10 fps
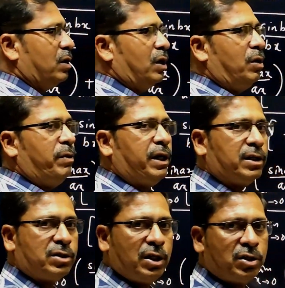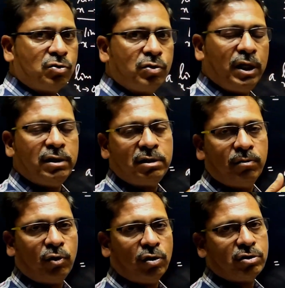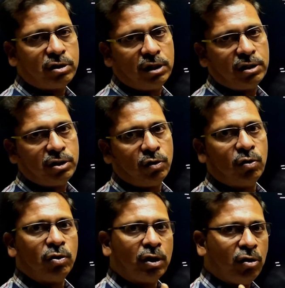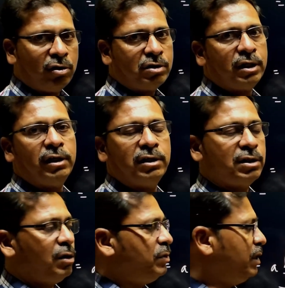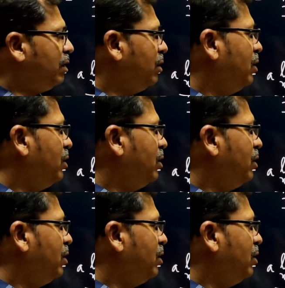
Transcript: Limit x tends to a some constant is equal to the constant itself here.